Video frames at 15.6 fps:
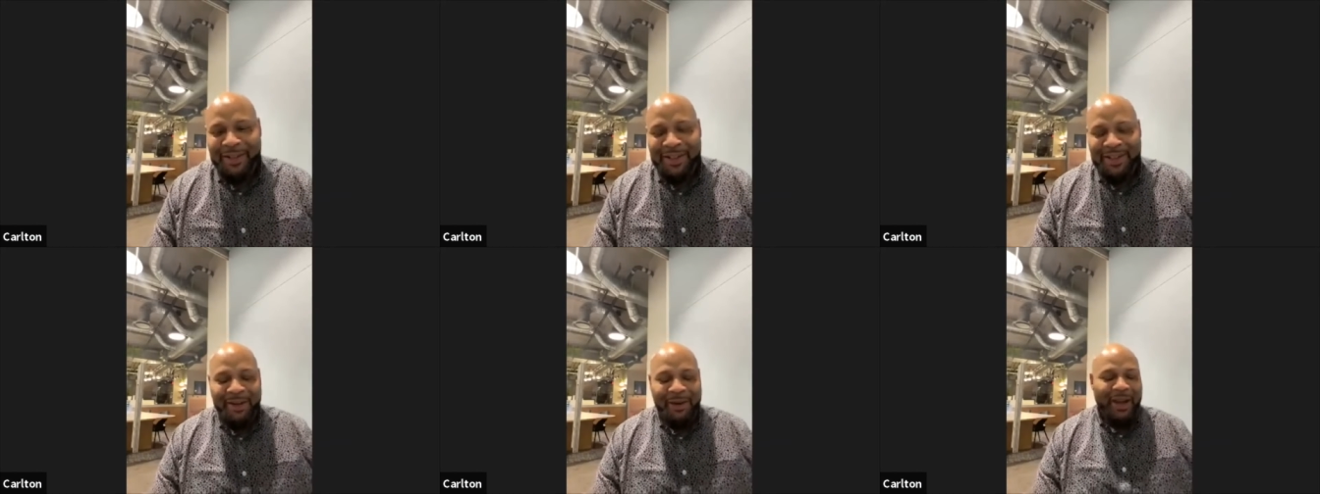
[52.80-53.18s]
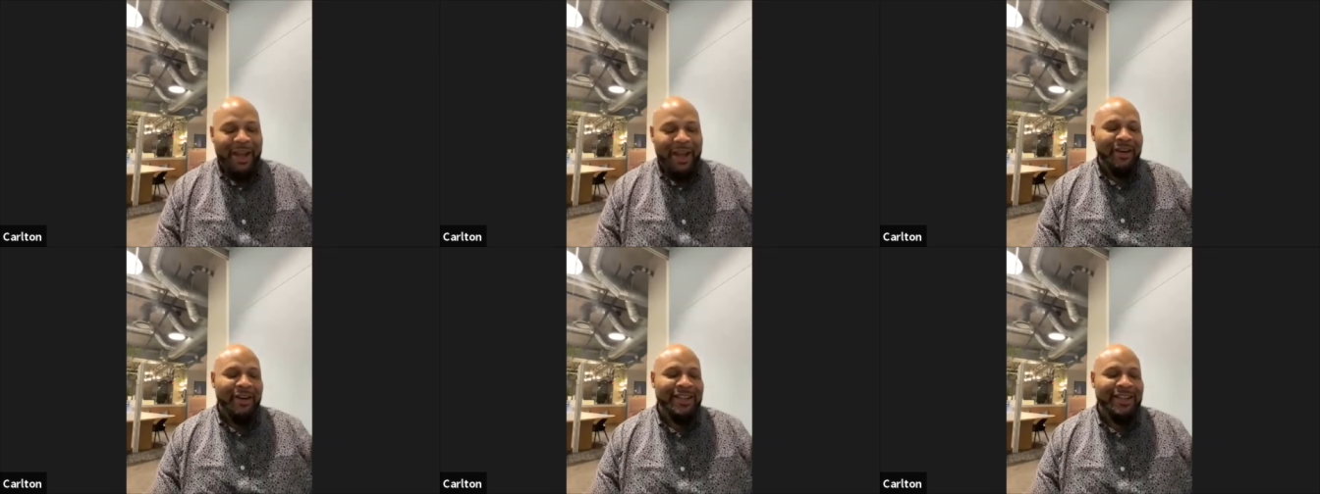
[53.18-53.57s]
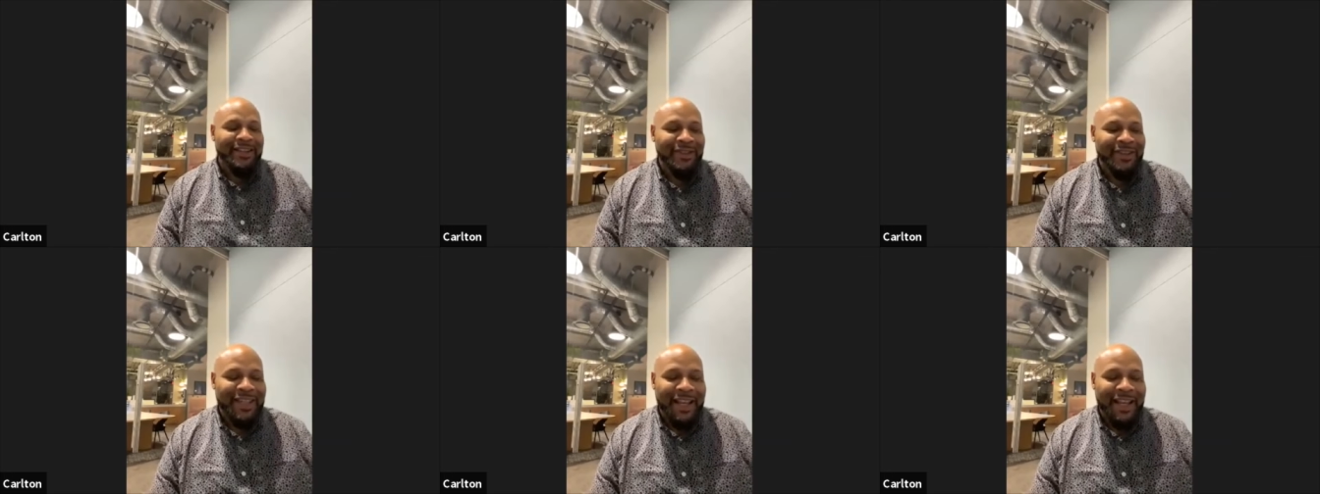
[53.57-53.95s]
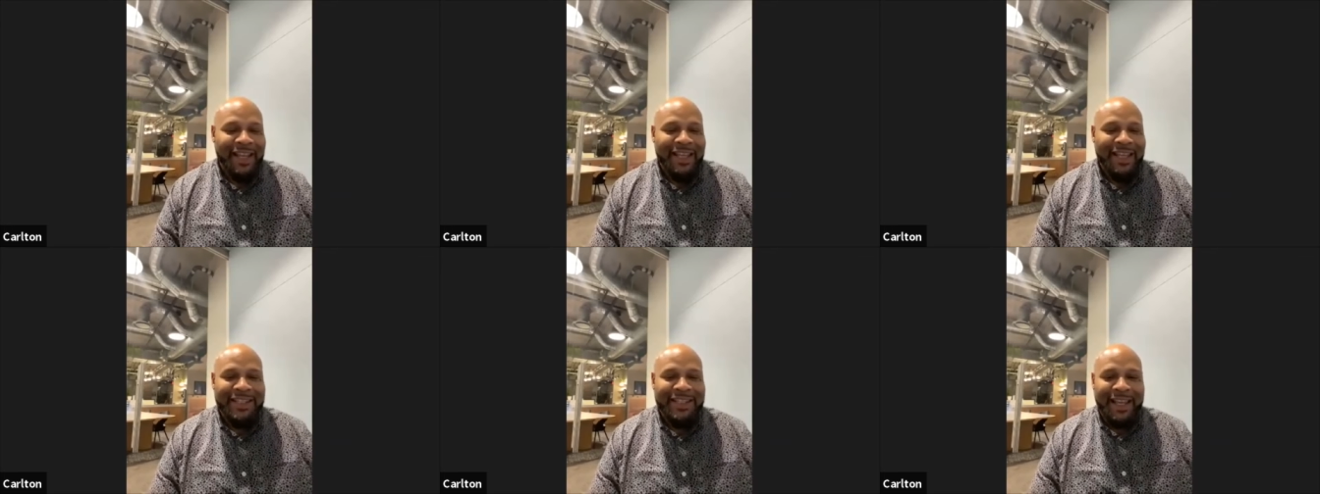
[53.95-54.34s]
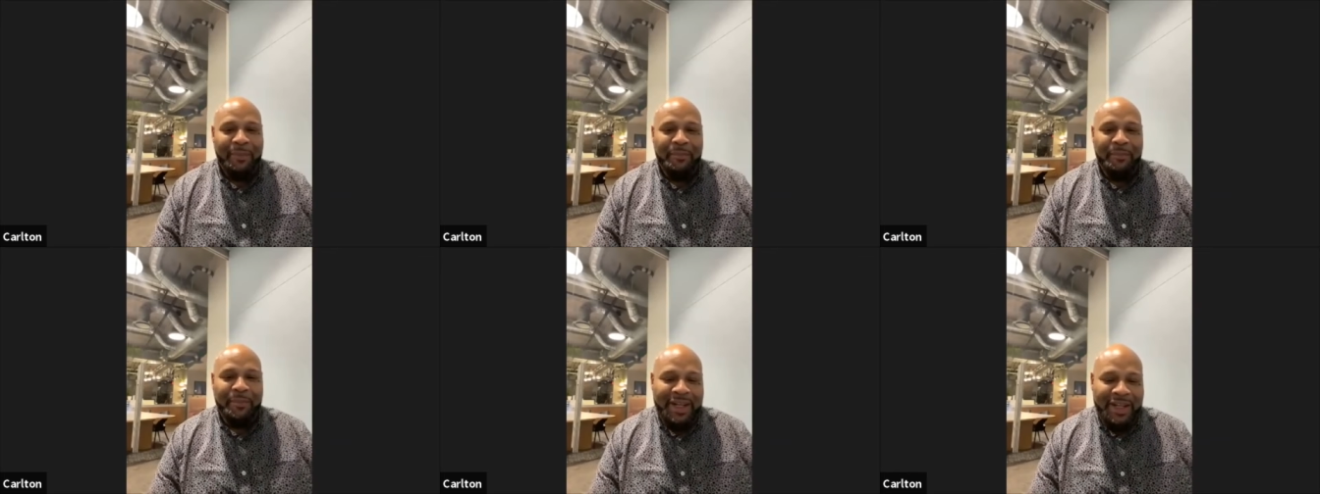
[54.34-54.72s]
This it feels like it's like a
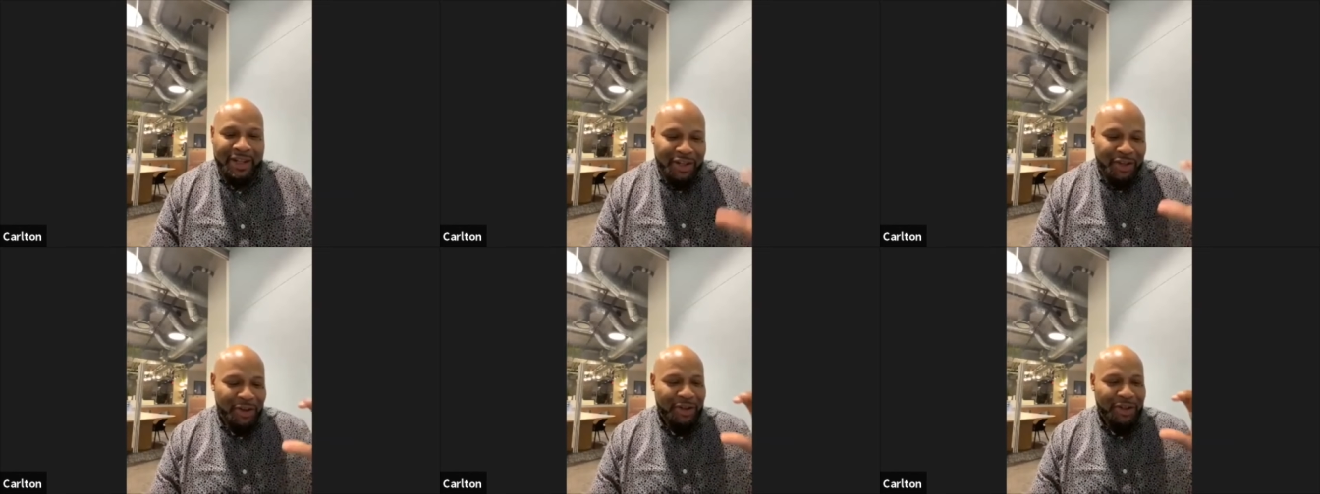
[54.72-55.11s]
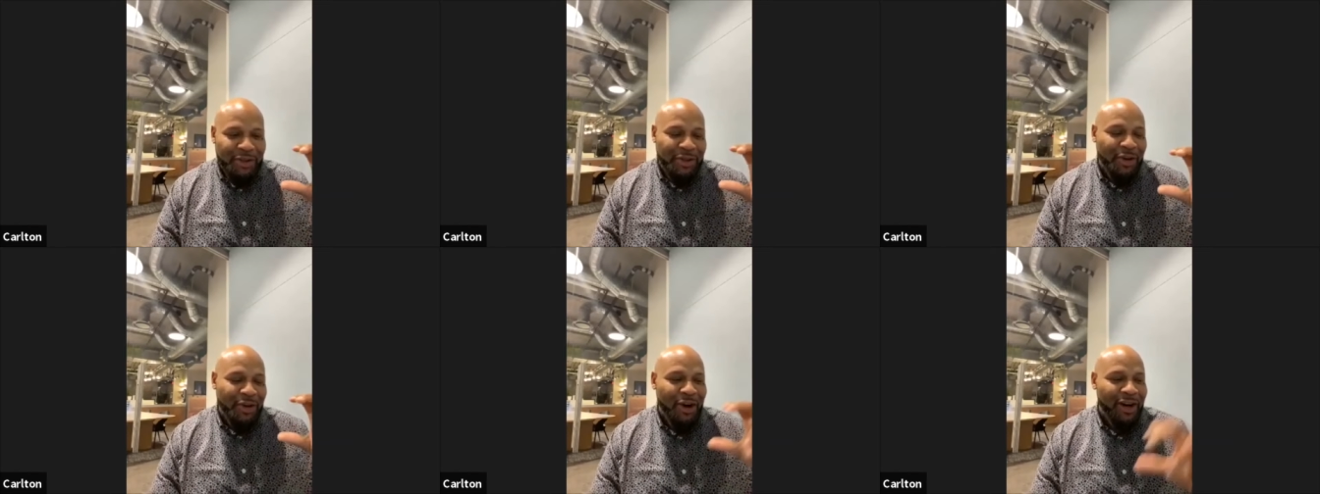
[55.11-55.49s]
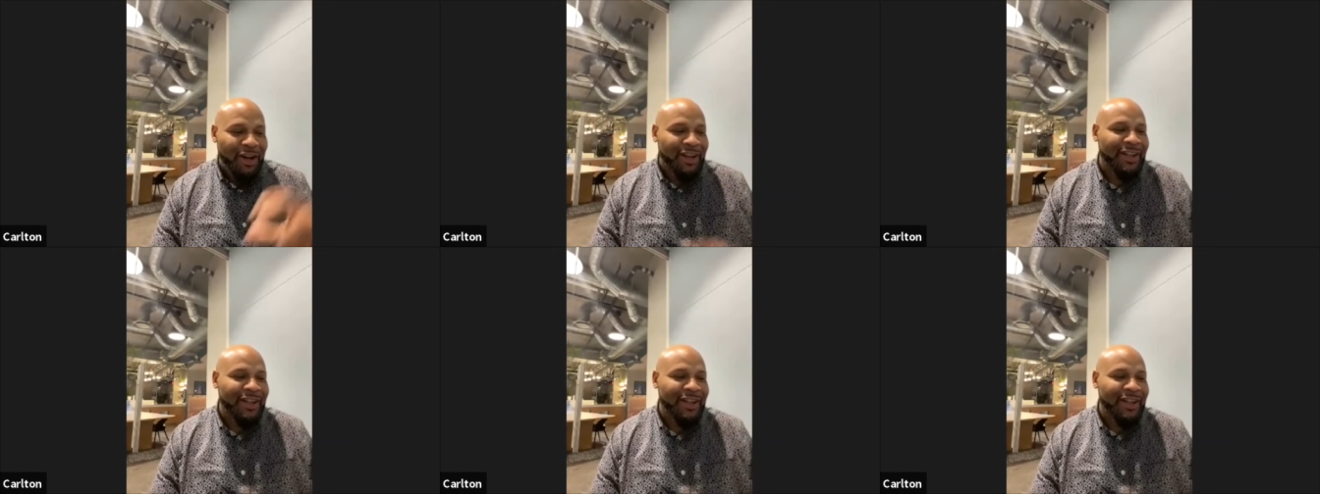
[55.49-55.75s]
miniature New York.